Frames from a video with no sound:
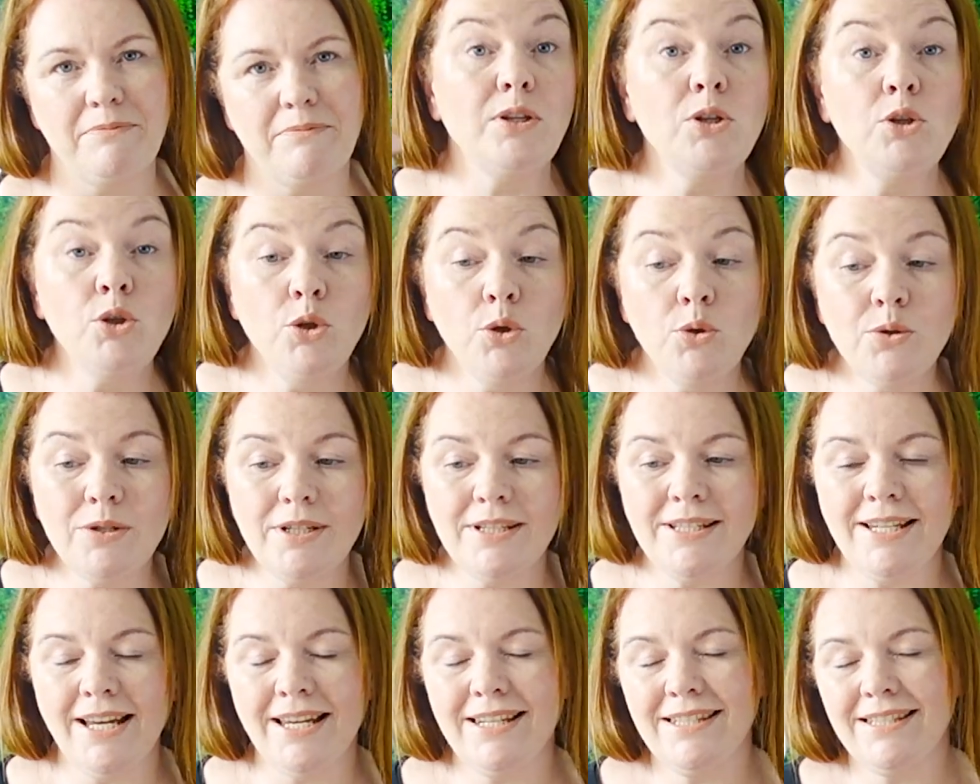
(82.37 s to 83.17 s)
User
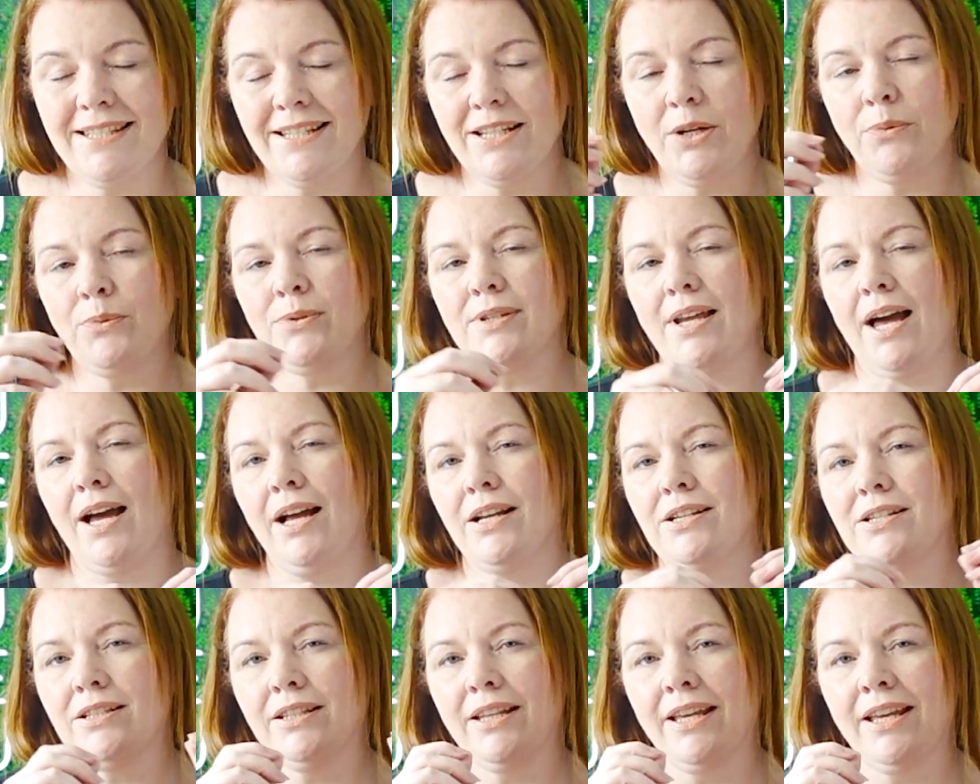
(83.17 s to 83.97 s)
testing was
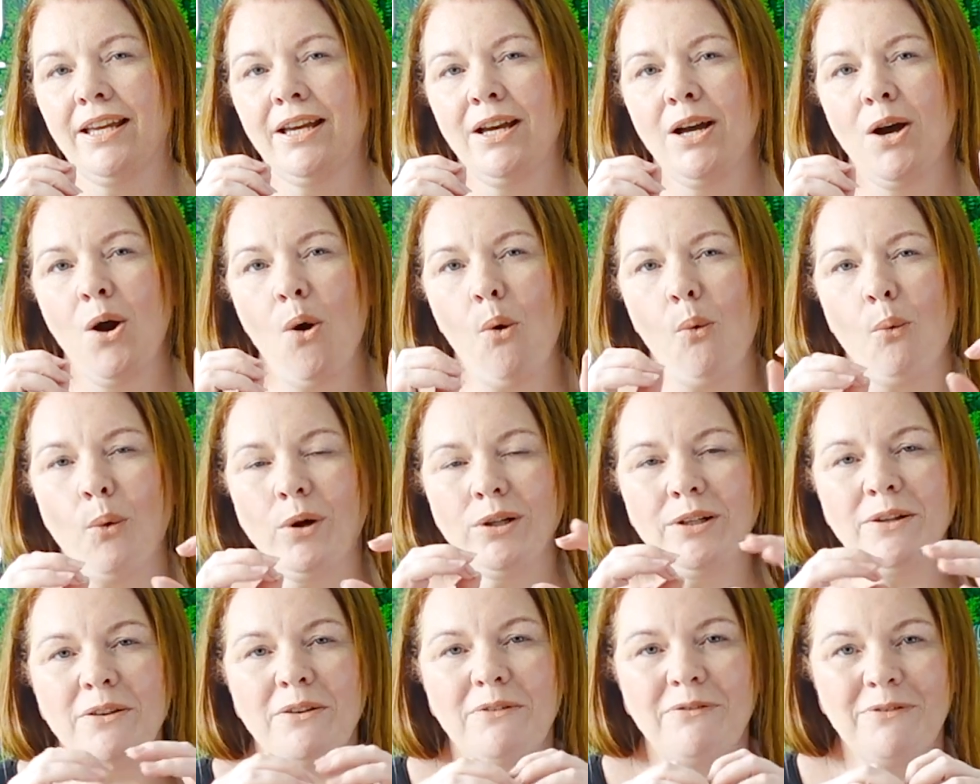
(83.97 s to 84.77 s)
actually
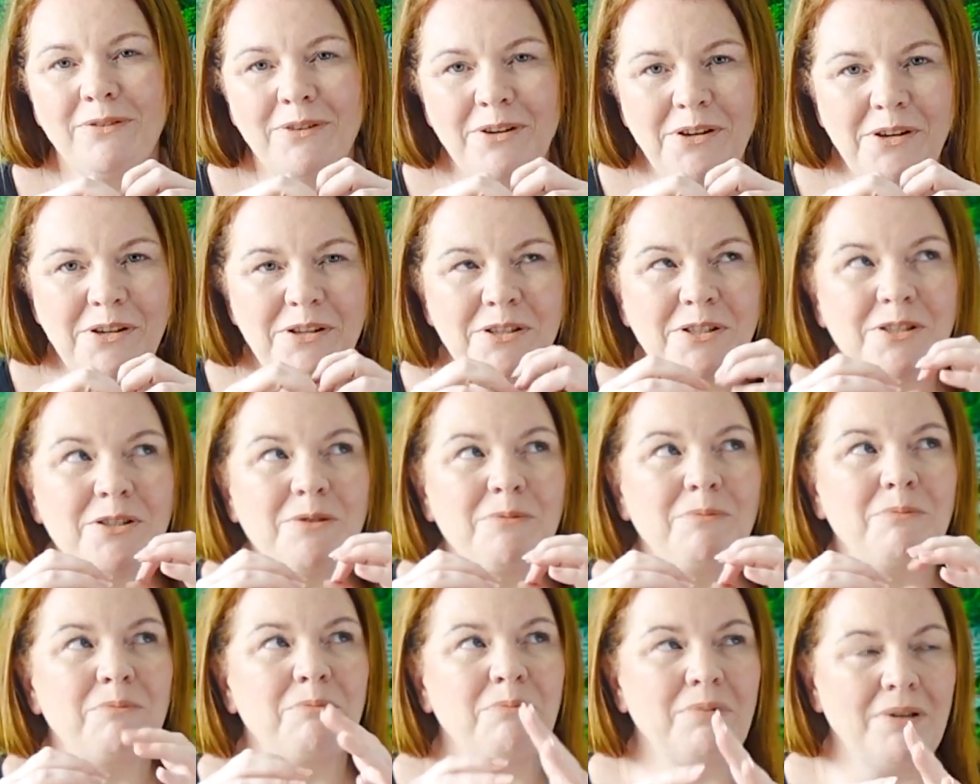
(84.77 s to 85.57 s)
one of the first
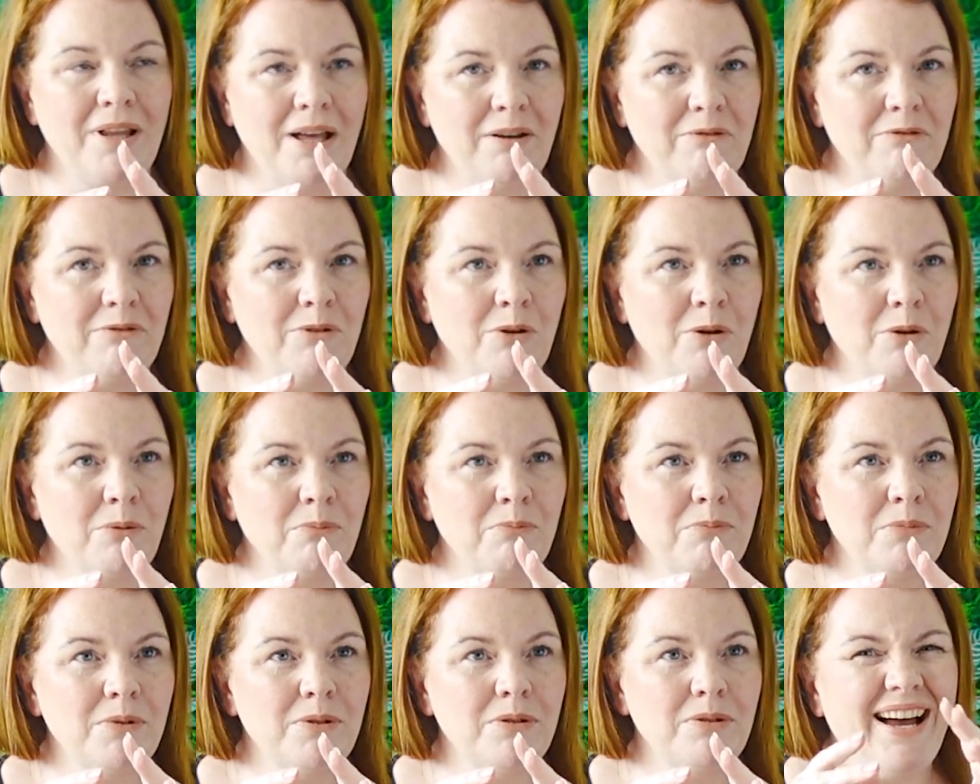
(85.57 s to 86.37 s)

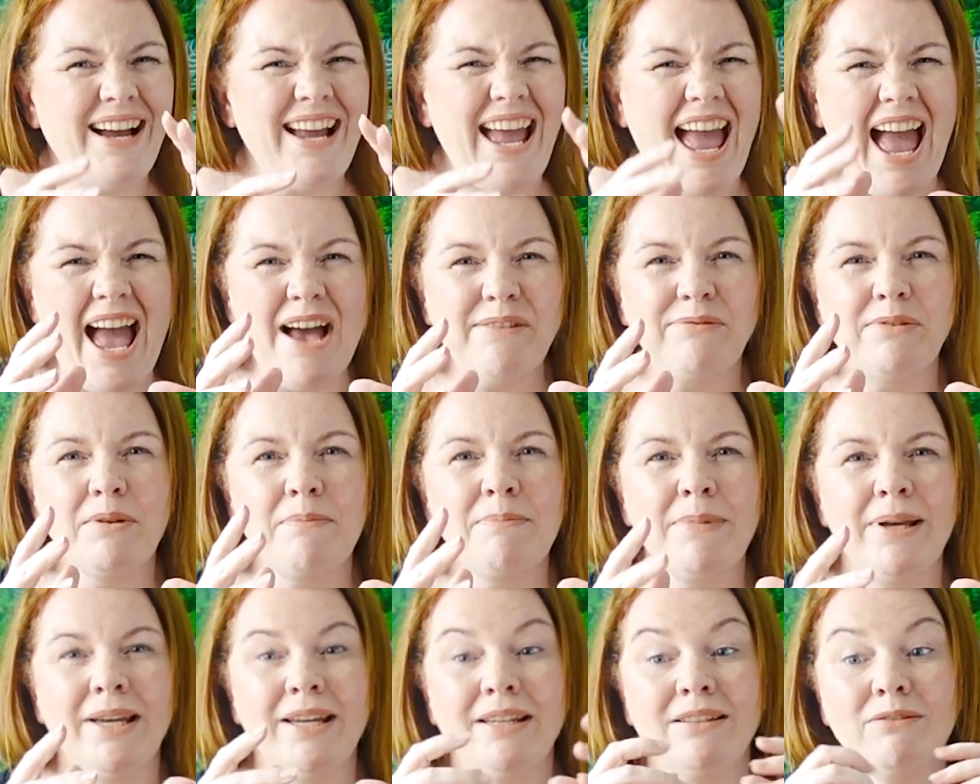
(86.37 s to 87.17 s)
platforms I ever
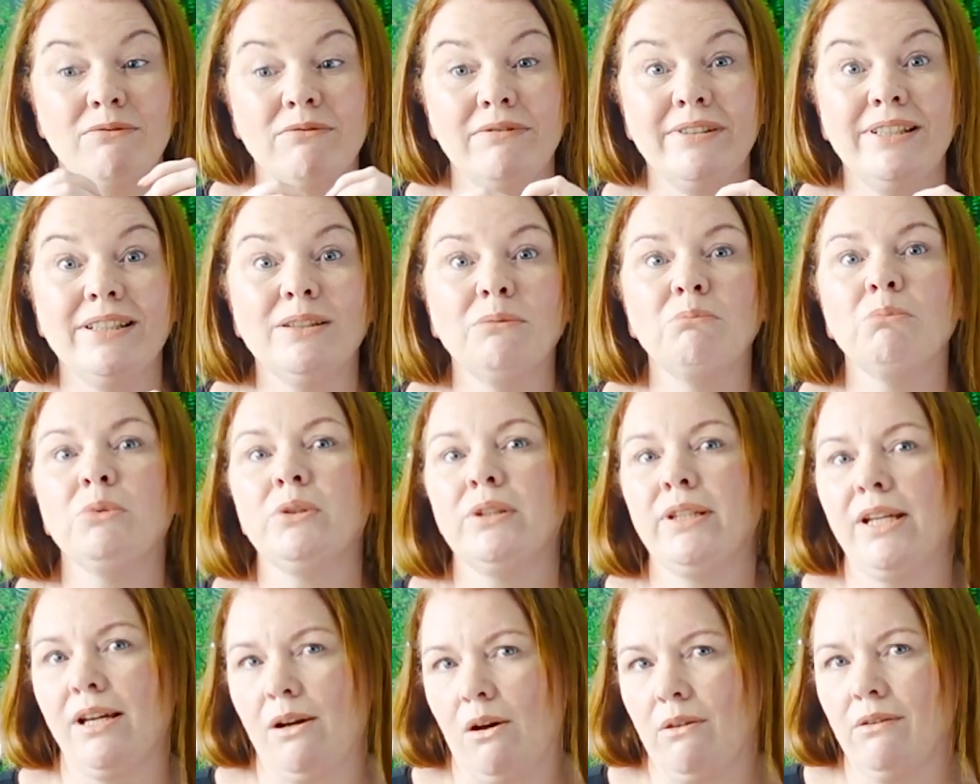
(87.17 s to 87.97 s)
made real
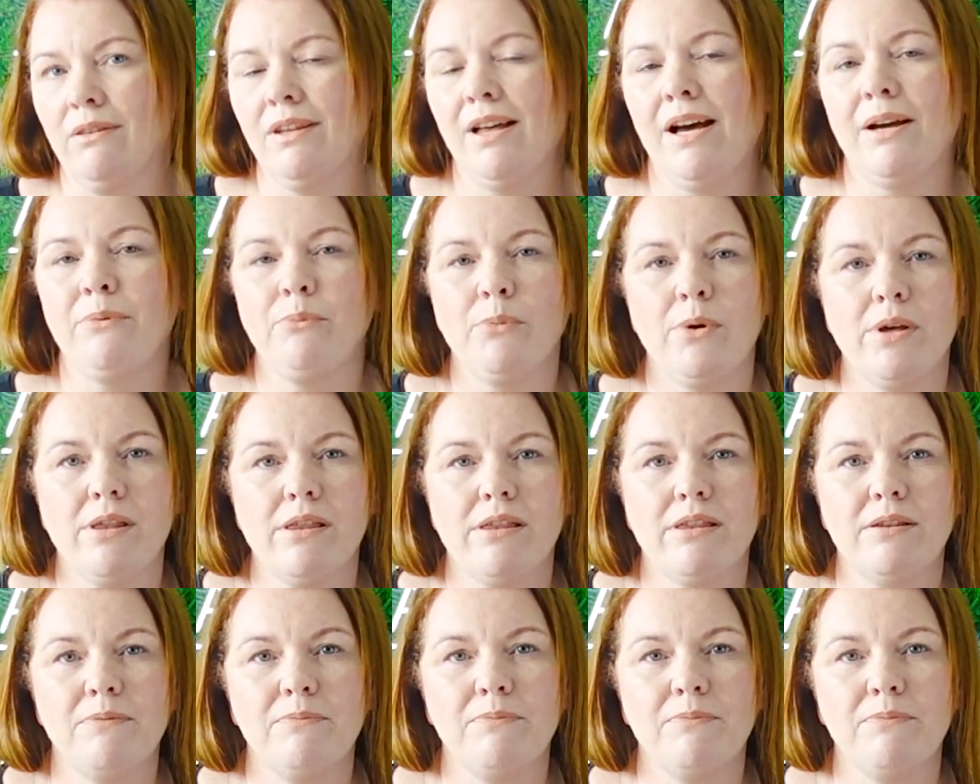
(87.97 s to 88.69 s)
money online with.